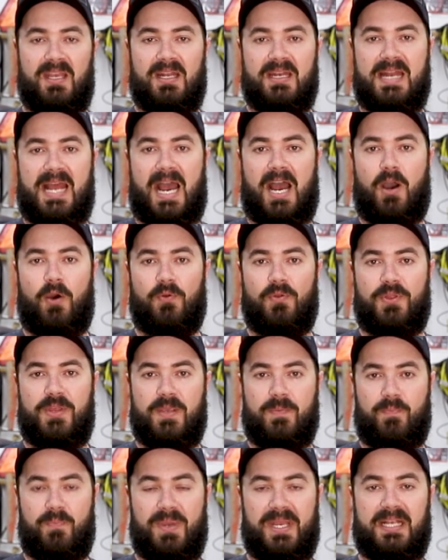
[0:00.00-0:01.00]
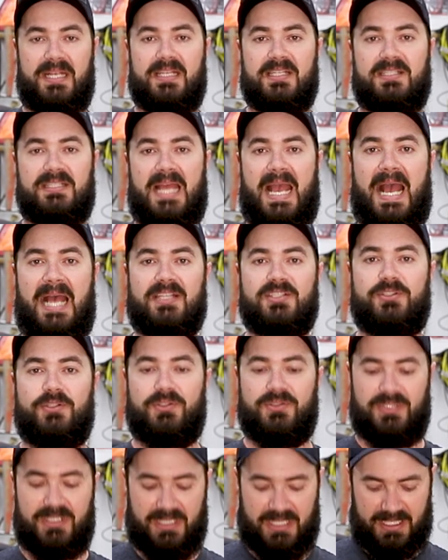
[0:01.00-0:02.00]
Now, the biggest
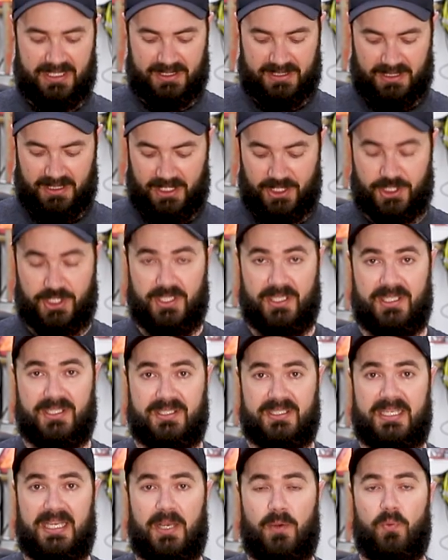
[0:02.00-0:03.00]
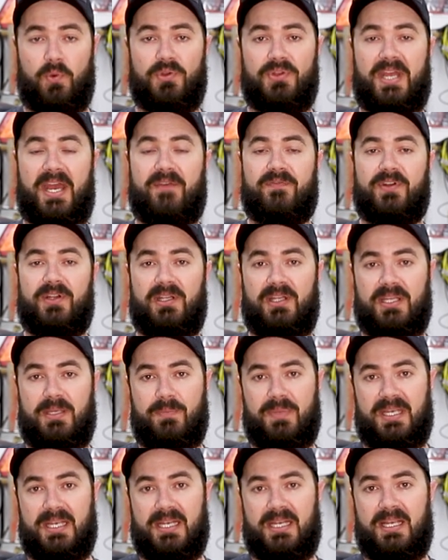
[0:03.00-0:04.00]
hassles in the installation of this kit will definitely
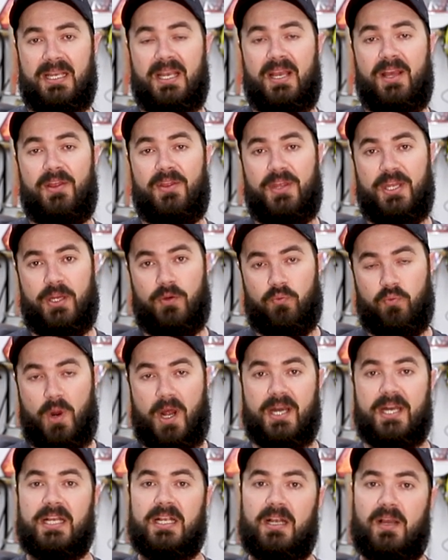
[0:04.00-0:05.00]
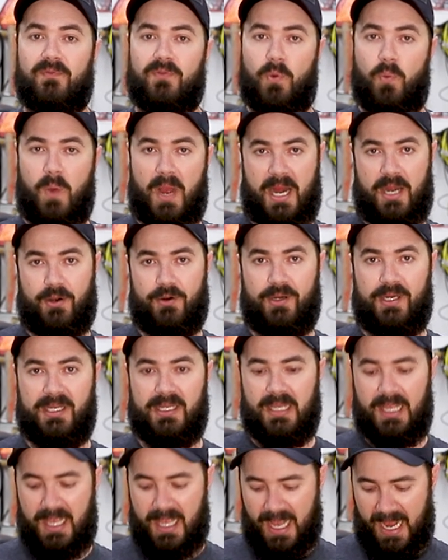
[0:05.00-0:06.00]
be the running of the
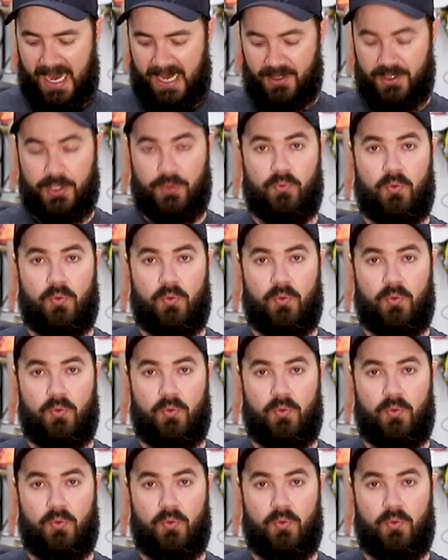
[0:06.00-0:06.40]
wiring and the